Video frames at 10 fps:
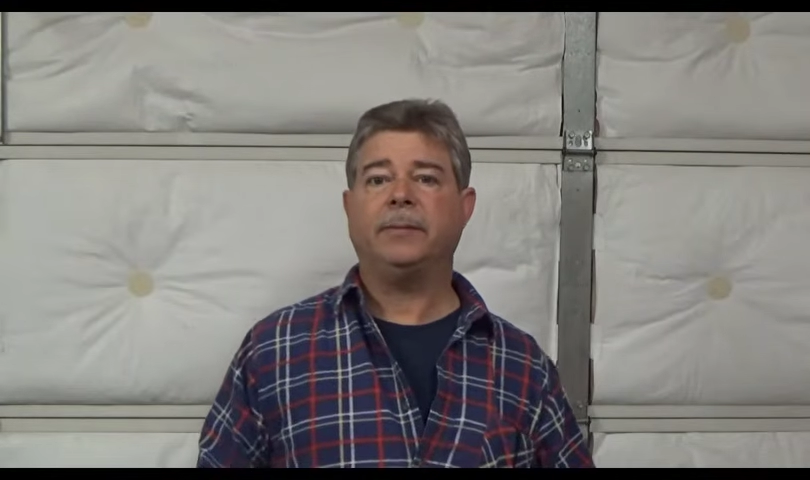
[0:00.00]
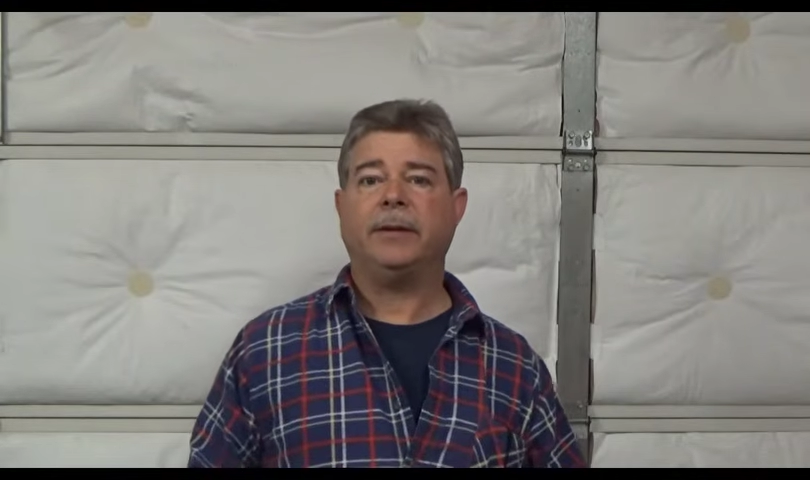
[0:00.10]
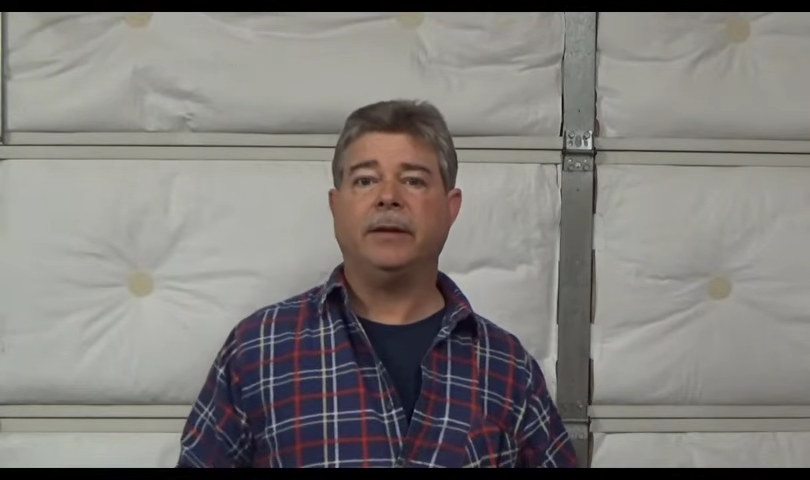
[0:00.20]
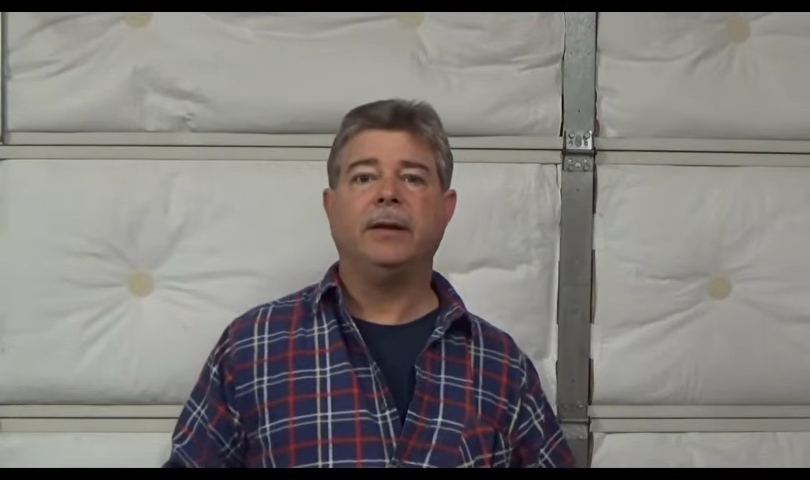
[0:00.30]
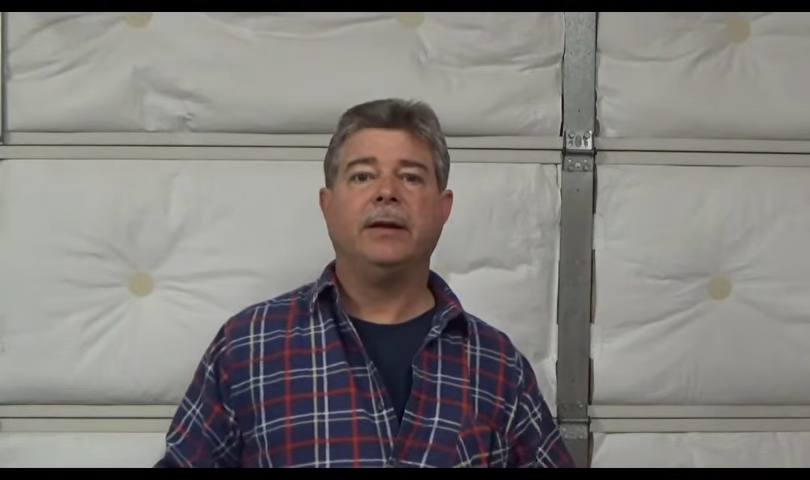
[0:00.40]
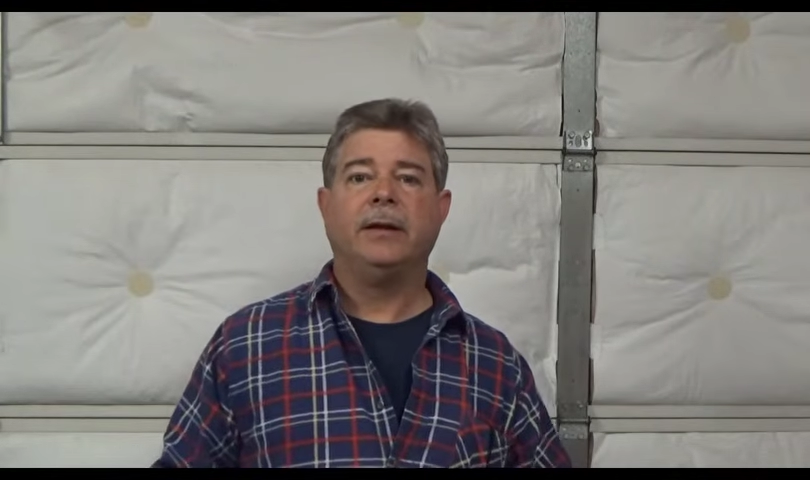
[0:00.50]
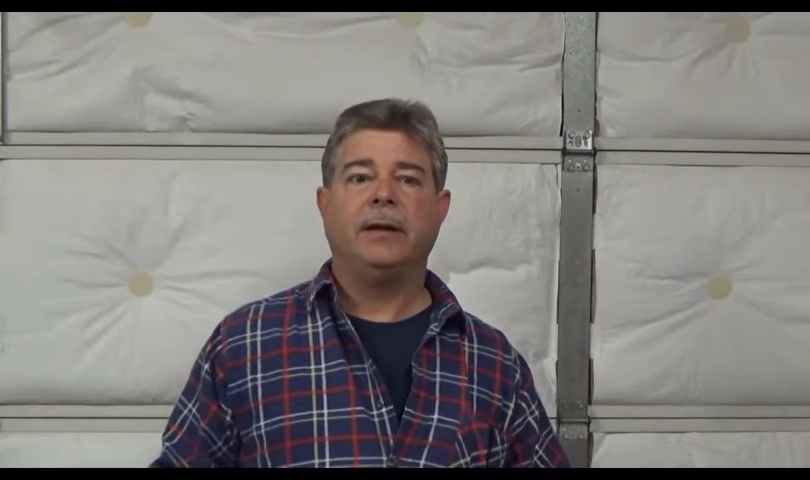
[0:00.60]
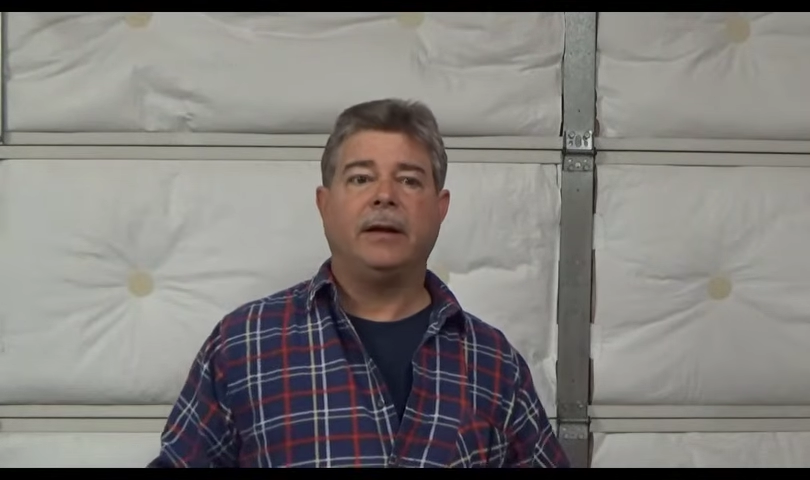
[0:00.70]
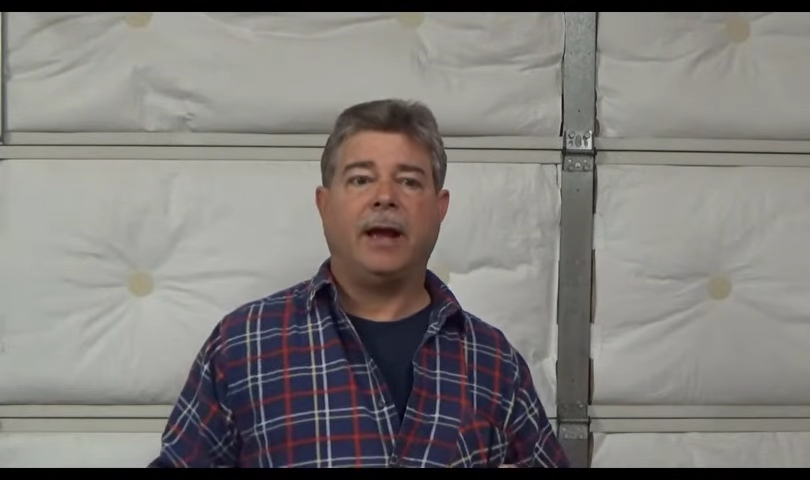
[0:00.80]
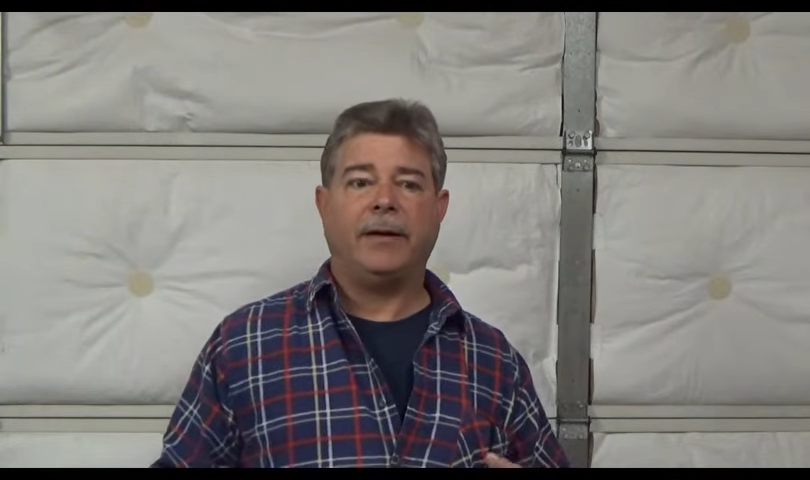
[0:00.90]
But
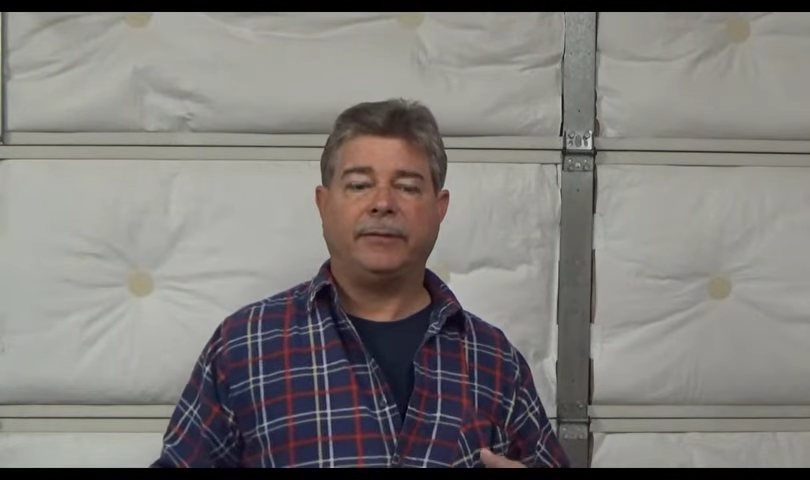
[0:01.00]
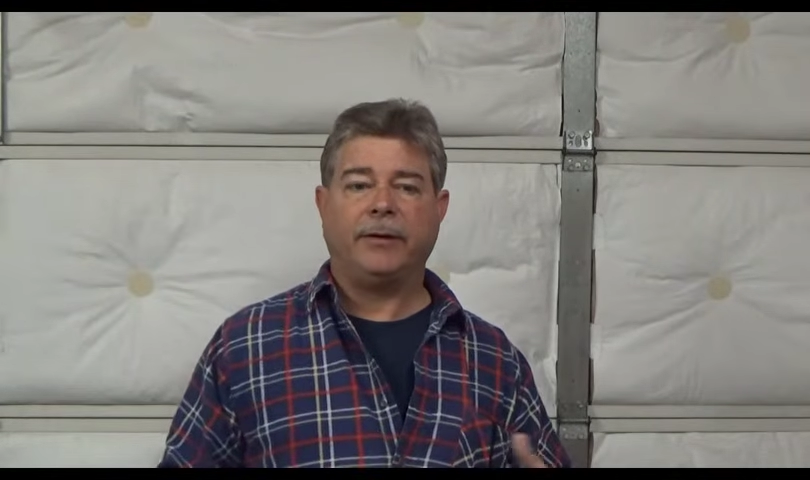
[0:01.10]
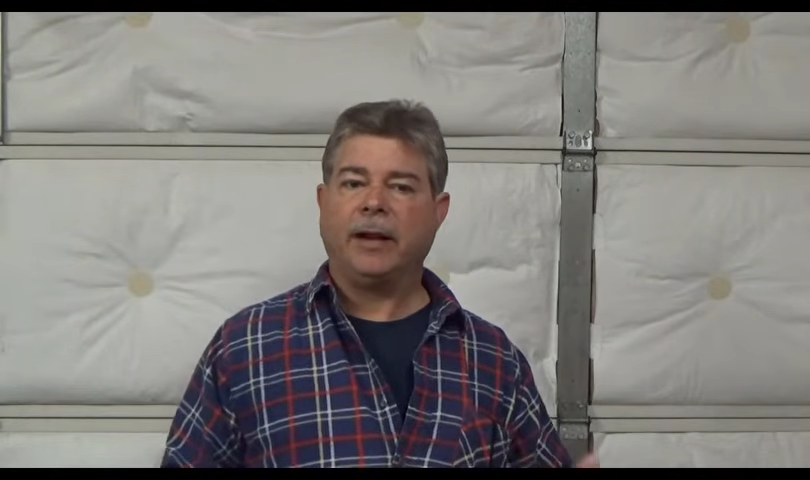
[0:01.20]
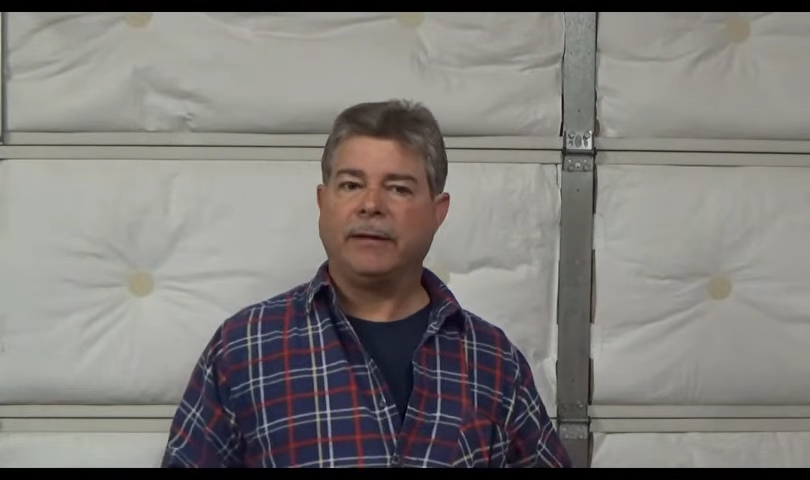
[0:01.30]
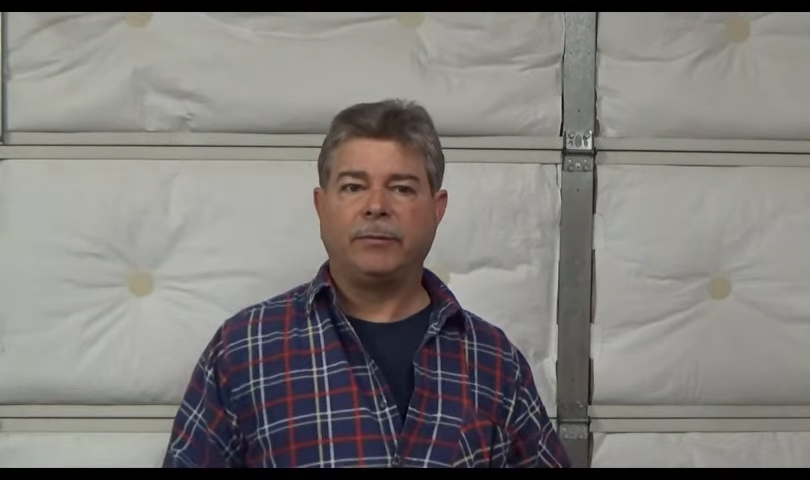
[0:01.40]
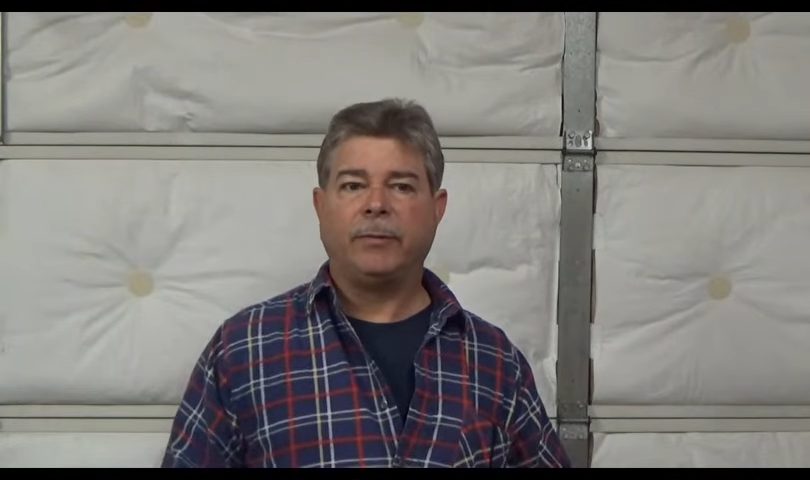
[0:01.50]
after, and I left the